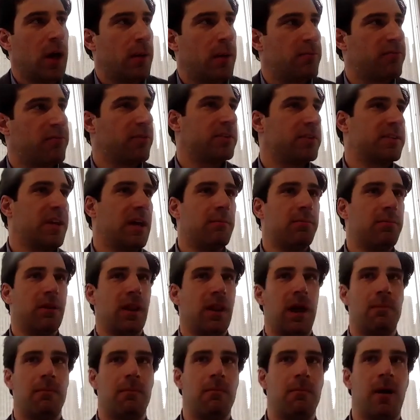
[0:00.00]
For example,
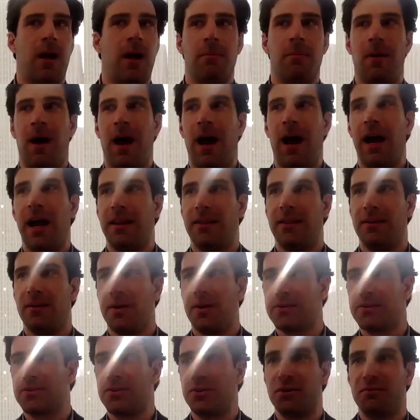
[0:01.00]
I'm high in
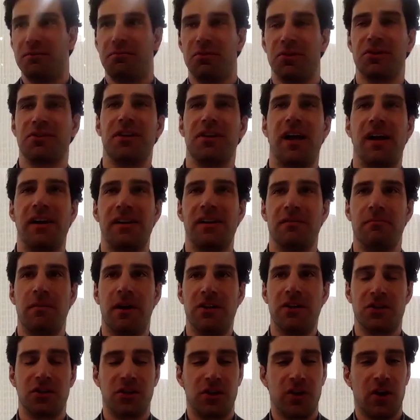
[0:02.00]
a certain personality
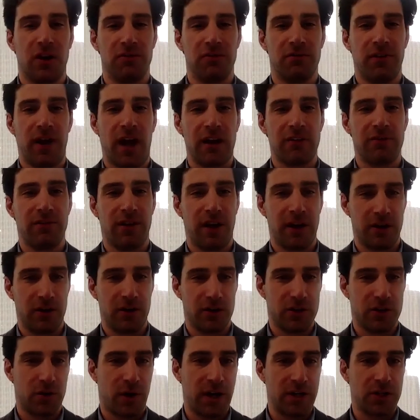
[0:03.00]
dimension called Fact Finder,
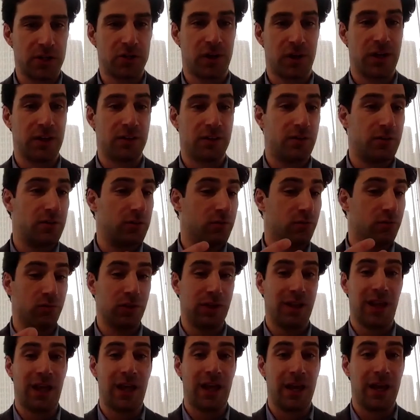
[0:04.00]
so I try to
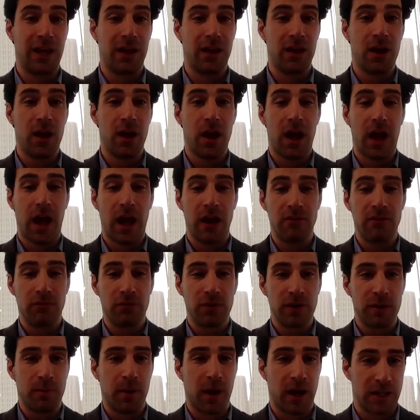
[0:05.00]
relay
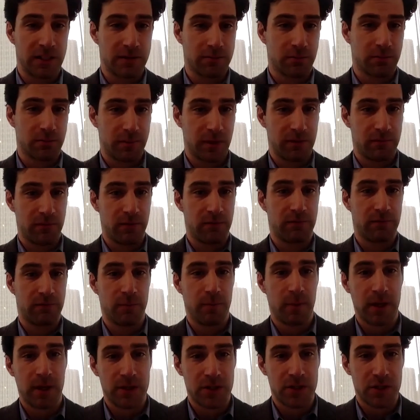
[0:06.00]
every possible bit of
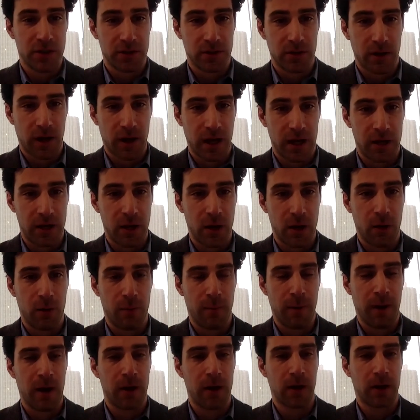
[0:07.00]
information I know
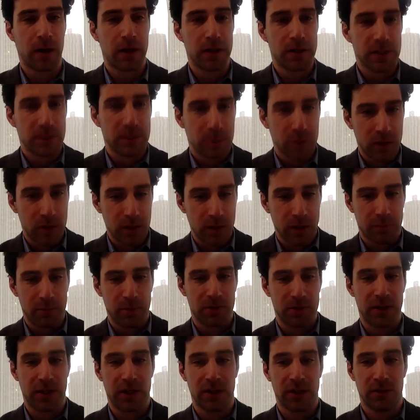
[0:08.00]
about a customer, a
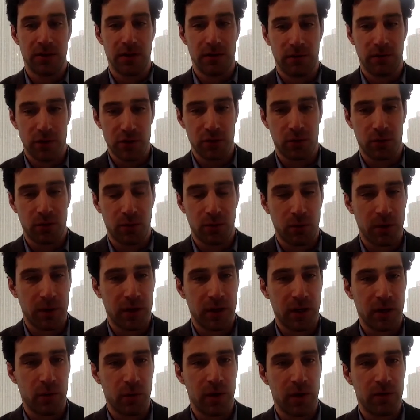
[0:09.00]
particular individual we're
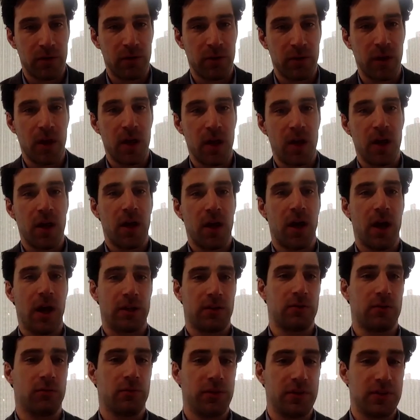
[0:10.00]
working with,
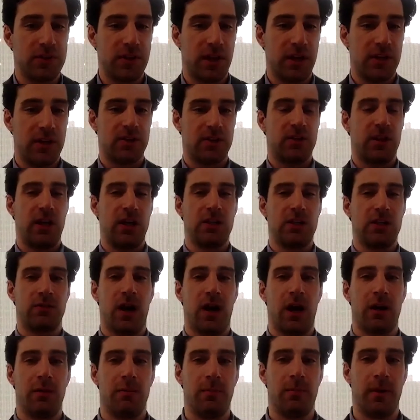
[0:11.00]
to really set a stage for
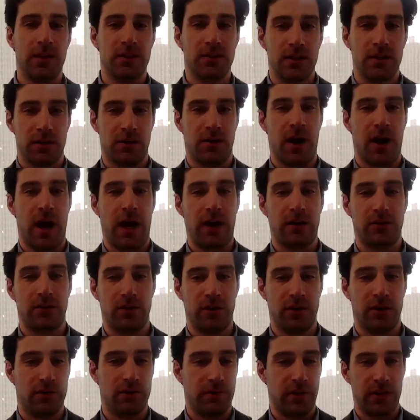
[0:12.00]
how to best interact or
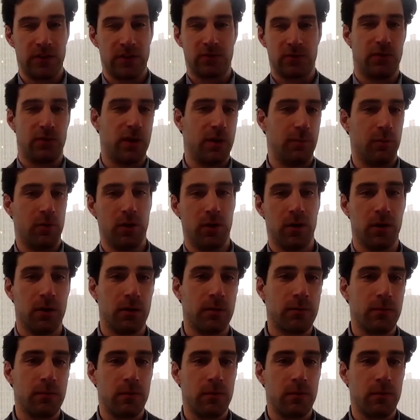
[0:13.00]
interface with him or her.